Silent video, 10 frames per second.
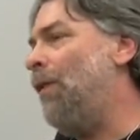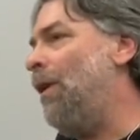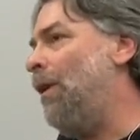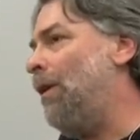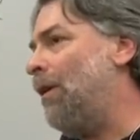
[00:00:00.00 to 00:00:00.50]

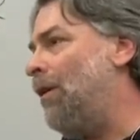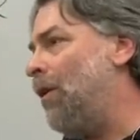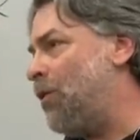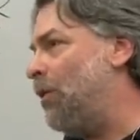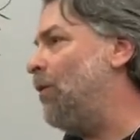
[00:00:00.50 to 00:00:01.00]
The
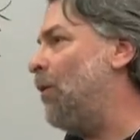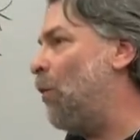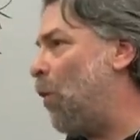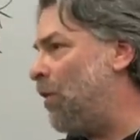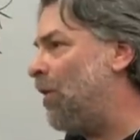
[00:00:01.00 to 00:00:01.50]
conditions
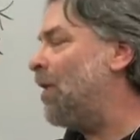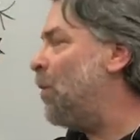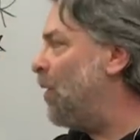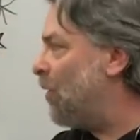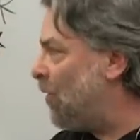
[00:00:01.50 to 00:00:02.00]
under which it
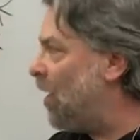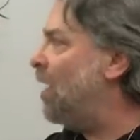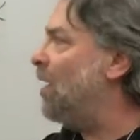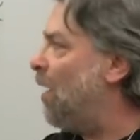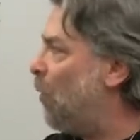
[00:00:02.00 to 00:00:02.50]
can be
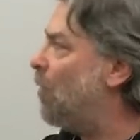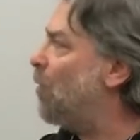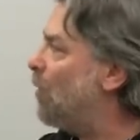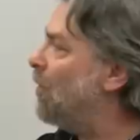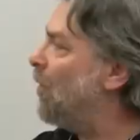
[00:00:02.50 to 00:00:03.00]
sustained,
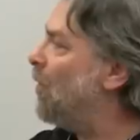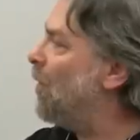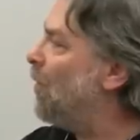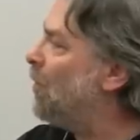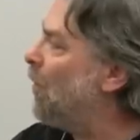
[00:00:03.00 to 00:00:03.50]
however,
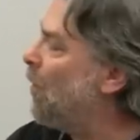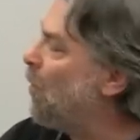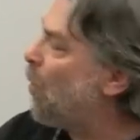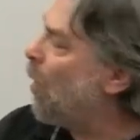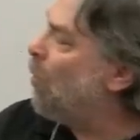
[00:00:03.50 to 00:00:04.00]

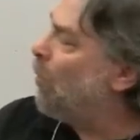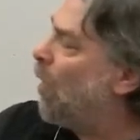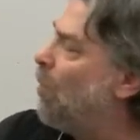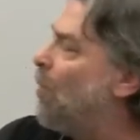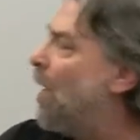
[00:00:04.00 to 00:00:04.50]
are the
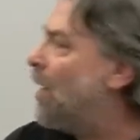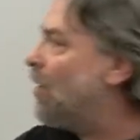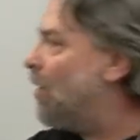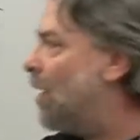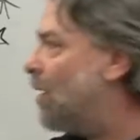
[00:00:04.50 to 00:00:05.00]
problematic
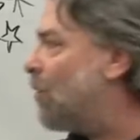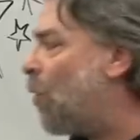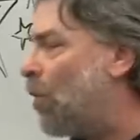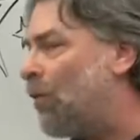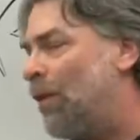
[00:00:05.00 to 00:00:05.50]
thing. And of
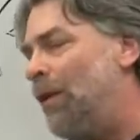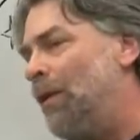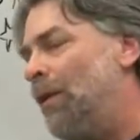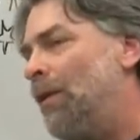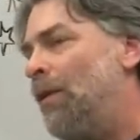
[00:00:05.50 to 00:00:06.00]
course,
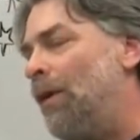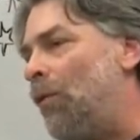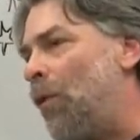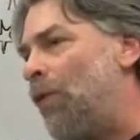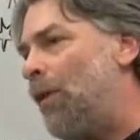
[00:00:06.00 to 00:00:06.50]
you
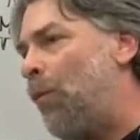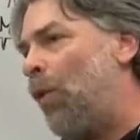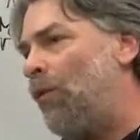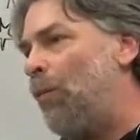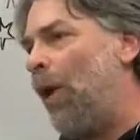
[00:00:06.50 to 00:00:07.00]
know, with the
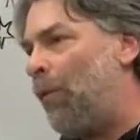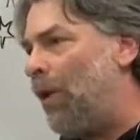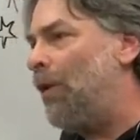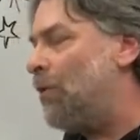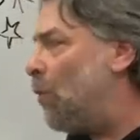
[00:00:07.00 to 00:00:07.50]
prison
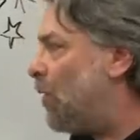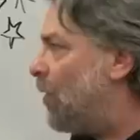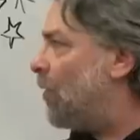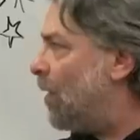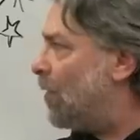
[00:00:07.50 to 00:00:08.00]
population, which
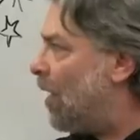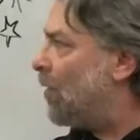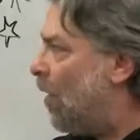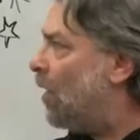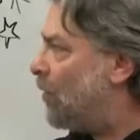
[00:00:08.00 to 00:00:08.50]
is
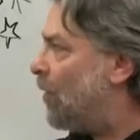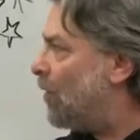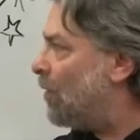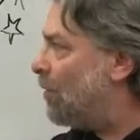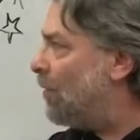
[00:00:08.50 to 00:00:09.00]
less
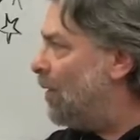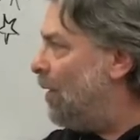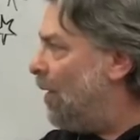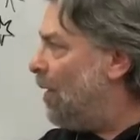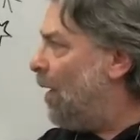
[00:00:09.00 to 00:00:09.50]
conscious,
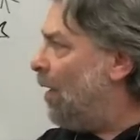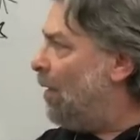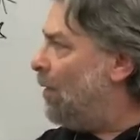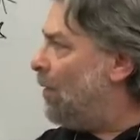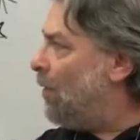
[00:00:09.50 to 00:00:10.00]

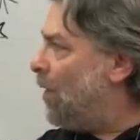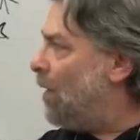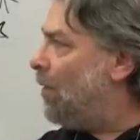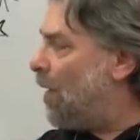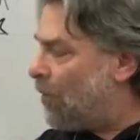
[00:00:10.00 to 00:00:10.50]

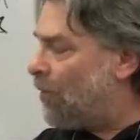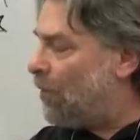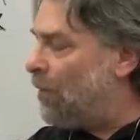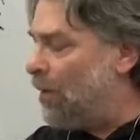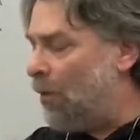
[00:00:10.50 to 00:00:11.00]
then
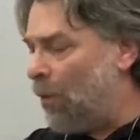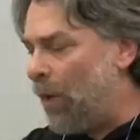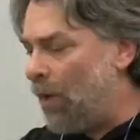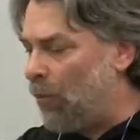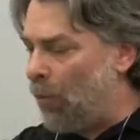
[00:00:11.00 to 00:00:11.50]
that's, you know, it
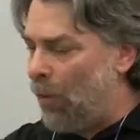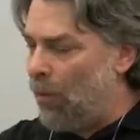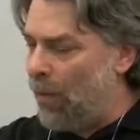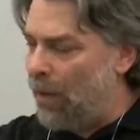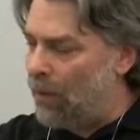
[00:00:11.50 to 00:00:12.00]
becomes
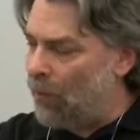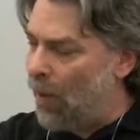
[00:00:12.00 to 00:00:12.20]
problematic.